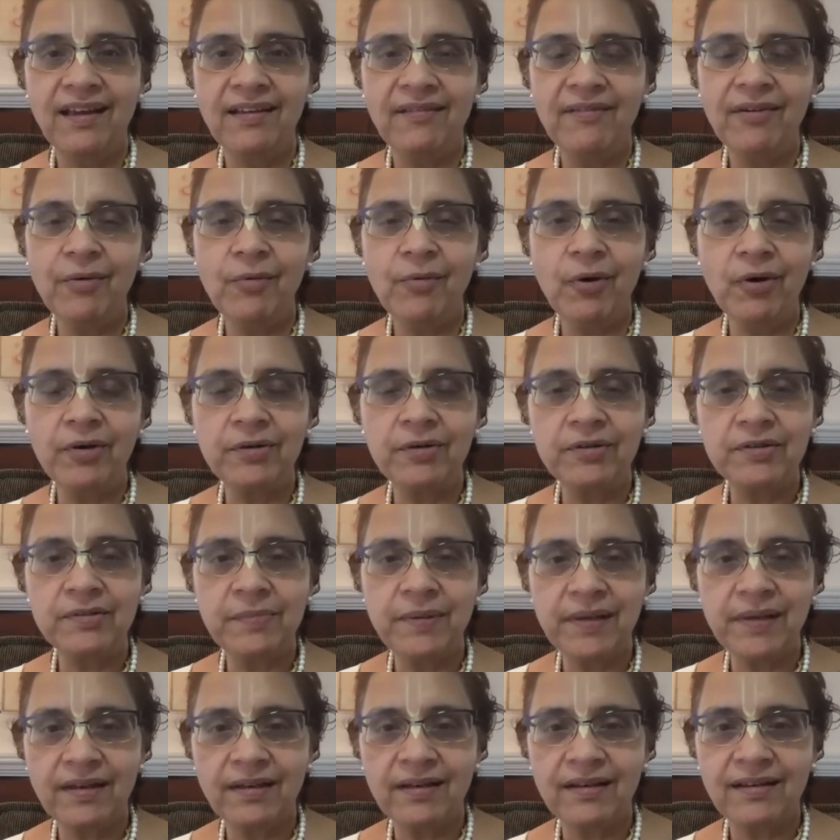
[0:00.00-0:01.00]
We want to
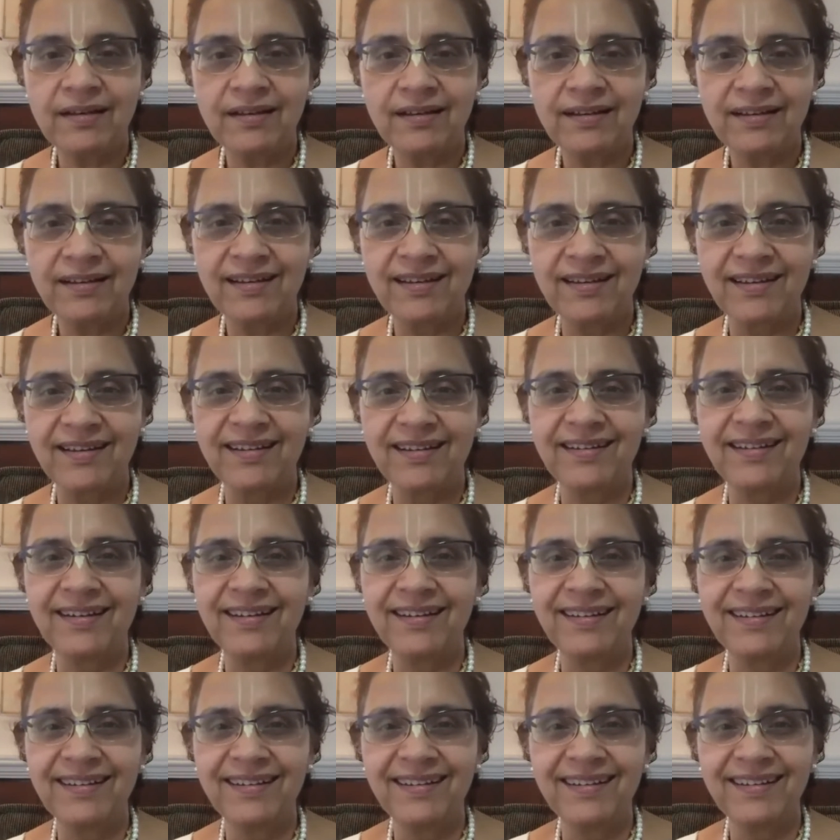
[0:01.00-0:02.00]
speak
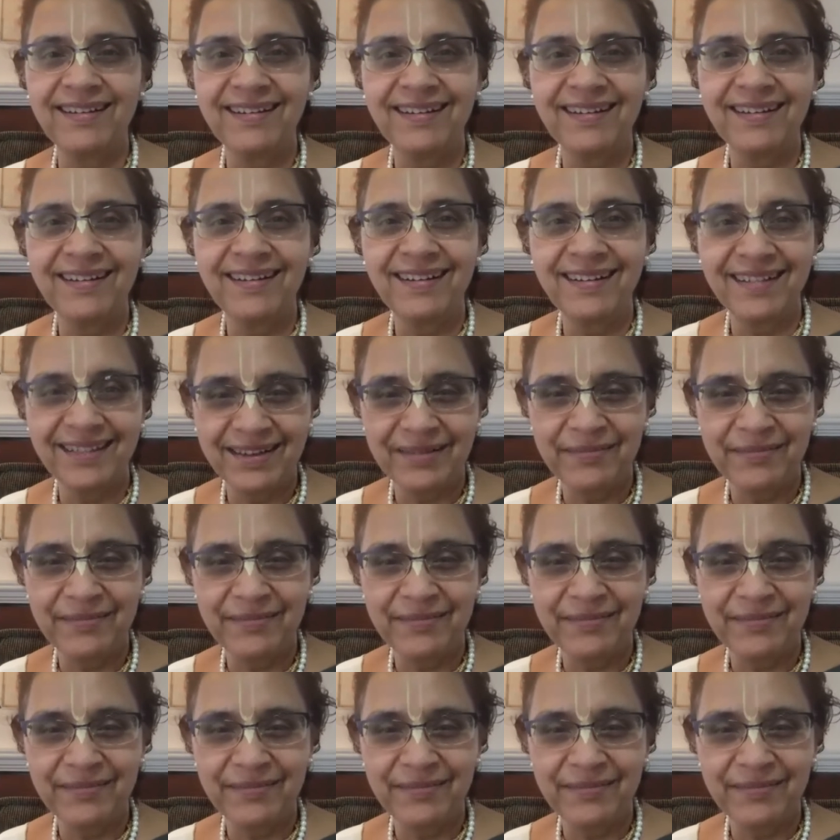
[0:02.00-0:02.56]
in